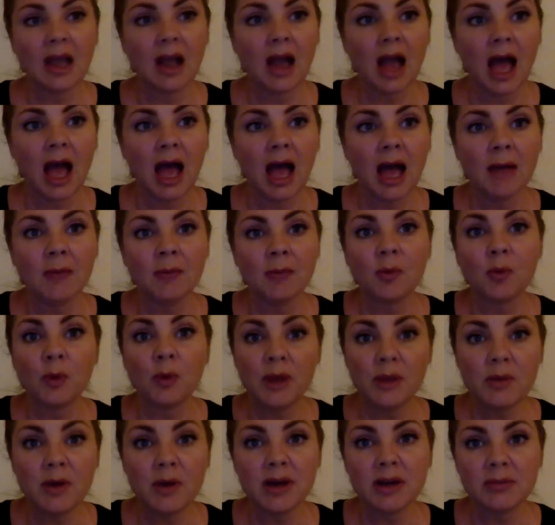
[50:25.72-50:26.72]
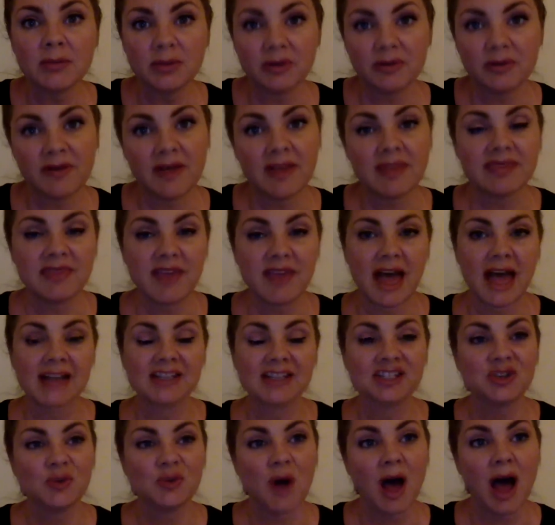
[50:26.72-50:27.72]
We want to prevent that,
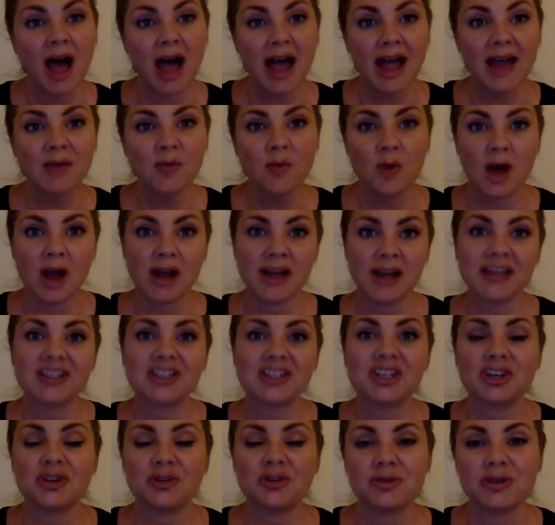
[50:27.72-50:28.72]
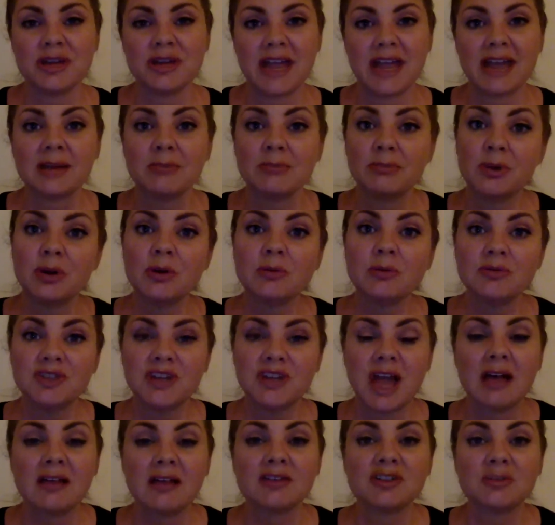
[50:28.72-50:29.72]
so I wanted to create a boom
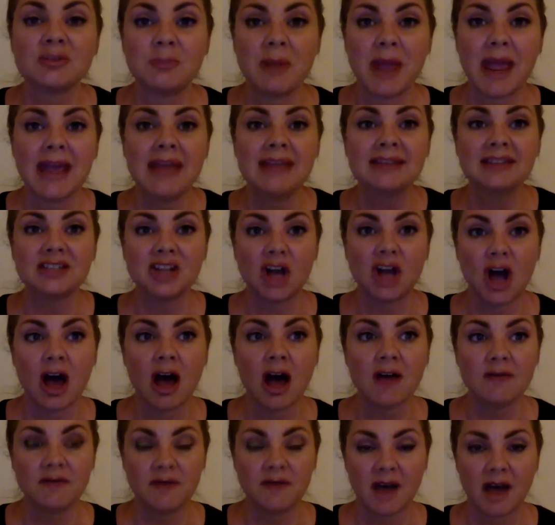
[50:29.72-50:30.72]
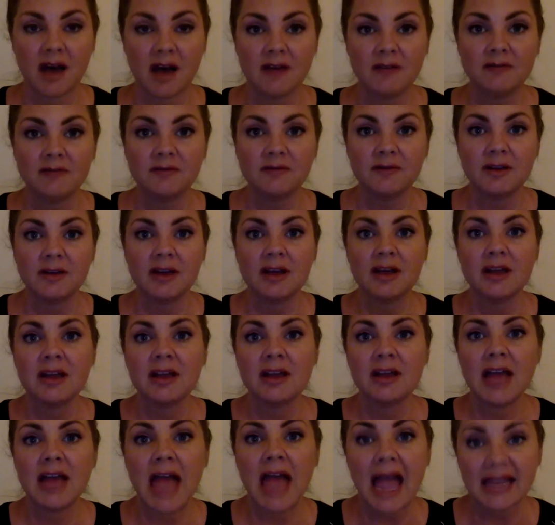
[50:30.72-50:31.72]
challenge based off of
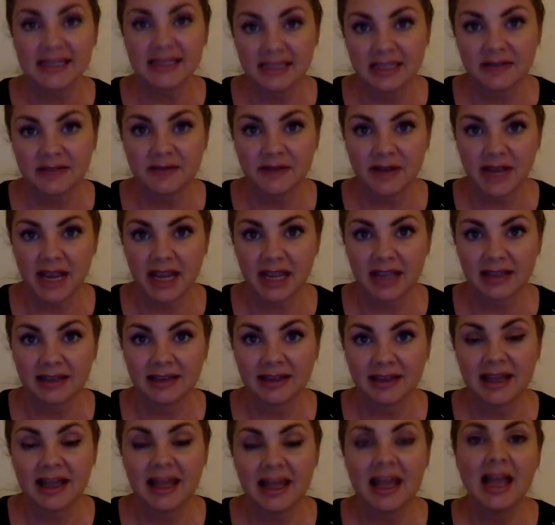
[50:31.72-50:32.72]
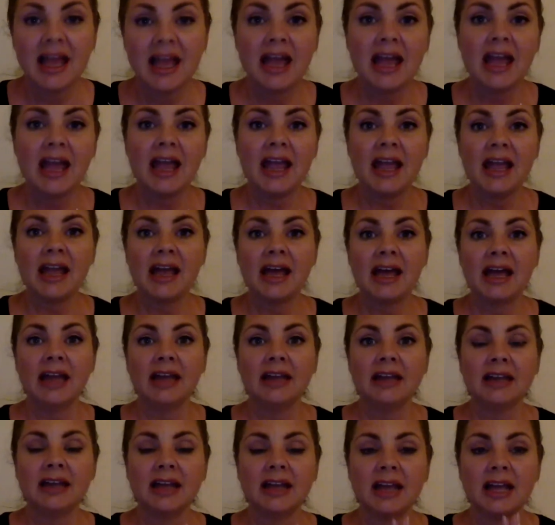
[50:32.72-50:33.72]
activity,
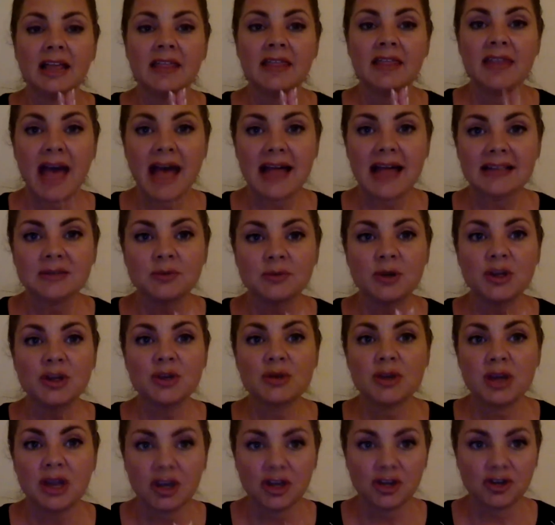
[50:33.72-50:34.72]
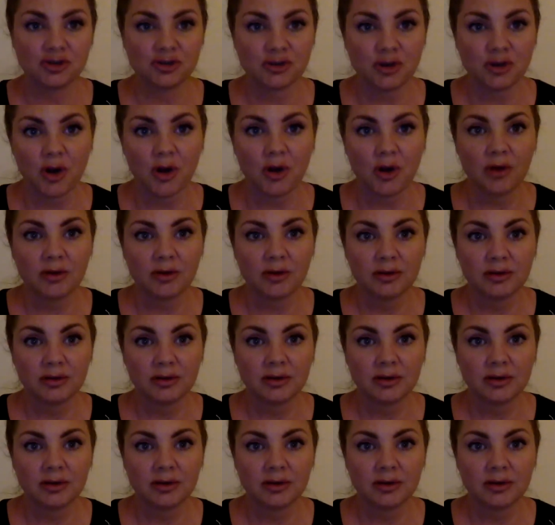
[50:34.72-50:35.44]
and that's what you can control.